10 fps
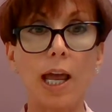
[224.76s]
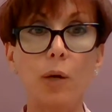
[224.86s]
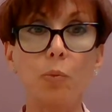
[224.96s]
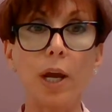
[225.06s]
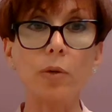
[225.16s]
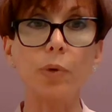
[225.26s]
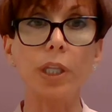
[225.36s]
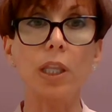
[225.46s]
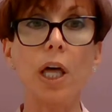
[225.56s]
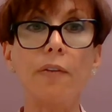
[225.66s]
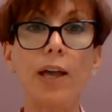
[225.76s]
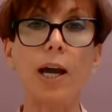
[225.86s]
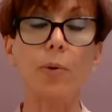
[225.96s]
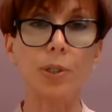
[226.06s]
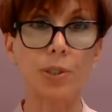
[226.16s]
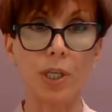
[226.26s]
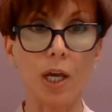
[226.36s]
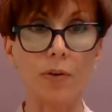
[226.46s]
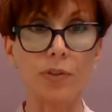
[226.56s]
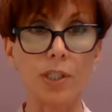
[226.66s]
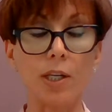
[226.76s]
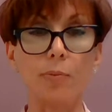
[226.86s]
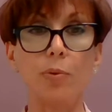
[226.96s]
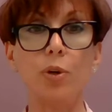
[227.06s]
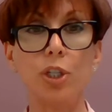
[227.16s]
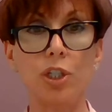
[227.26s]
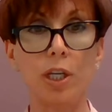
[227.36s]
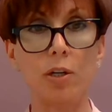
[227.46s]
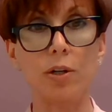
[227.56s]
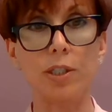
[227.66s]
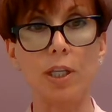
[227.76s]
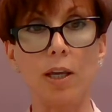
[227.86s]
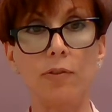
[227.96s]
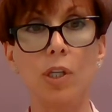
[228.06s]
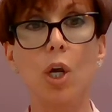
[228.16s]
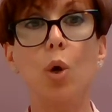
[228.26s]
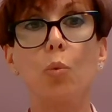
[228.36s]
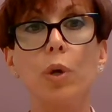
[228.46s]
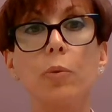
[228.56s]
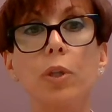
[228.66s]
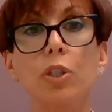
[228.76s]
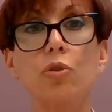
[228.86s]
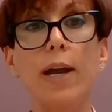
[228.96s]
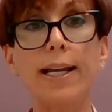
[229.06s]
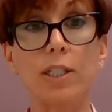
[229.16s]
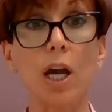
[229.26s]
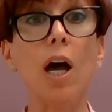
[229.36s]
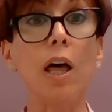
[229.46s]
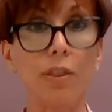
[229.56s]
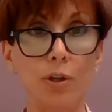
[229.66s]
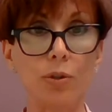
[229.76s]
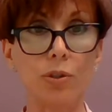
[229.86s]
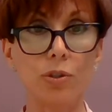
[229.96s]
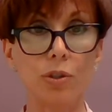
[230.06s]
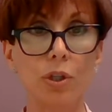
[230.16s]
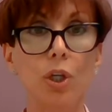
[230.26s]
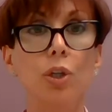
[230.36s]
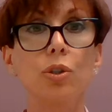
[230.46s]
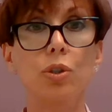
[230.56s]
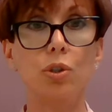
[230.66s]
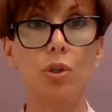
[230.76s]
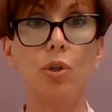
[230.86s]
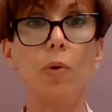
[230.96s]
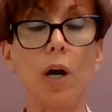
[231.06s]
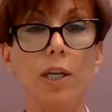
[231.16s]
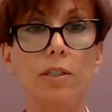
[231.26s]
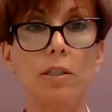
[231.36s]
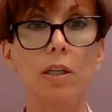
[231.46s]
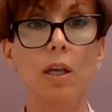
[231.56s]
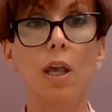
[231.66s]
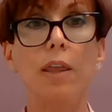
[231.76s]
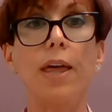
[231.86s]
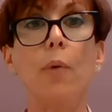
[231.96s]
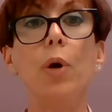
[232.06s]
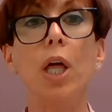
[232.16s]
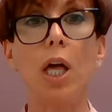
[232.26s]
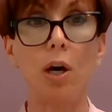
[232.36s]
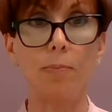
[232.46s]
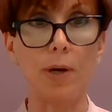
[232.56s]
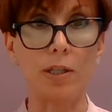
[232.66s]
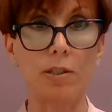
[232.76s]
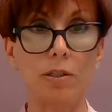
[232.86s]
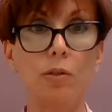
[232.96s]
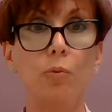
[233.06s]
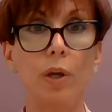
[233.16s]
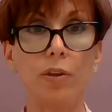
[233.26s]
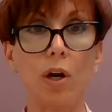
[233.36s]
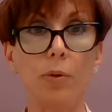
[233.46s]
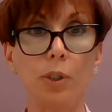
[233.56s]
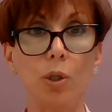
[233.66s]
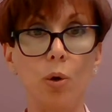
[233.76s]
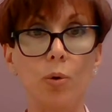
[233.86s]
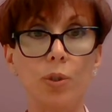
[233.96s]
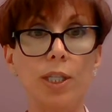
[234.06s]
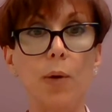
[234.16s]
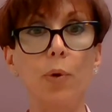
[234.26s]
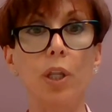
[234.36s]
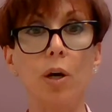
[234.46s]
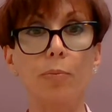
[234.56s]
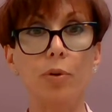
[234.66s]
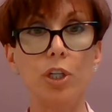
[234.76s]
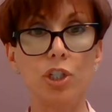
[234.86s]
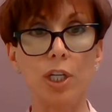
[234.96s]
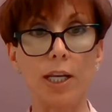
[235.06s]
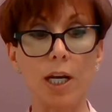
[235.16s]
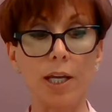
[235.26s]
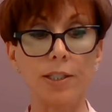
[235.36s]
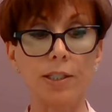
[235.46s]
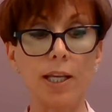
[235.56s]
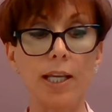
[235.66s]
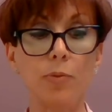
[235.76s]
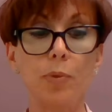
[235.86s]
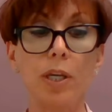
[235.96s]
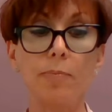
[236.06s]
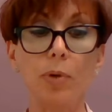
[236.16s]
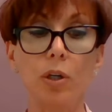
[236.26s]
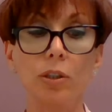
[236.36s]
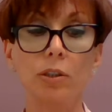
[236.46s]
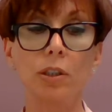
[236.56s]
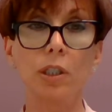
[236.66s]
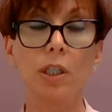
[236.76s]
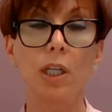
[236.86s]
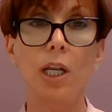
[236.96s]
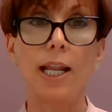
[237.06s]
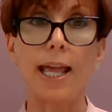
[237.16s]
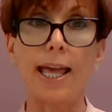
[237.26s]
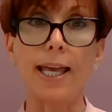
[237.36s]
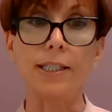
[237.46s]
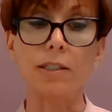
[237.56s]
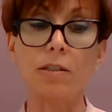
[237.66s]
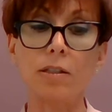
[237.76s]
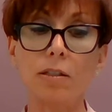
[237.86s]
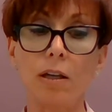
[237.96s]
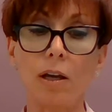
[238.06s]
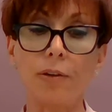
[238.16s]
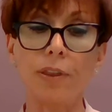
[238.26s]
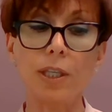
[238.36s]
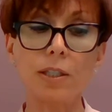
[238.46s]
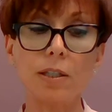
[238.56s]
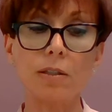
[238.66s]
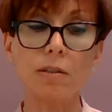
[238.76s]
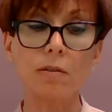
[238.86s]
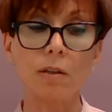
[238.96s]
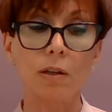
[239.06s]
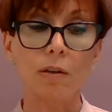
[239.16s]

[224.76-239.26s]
And when we love ourselves and appreciate ourselves, we will attract others to us that will help us with our goals, that will appreciate us as people. And this is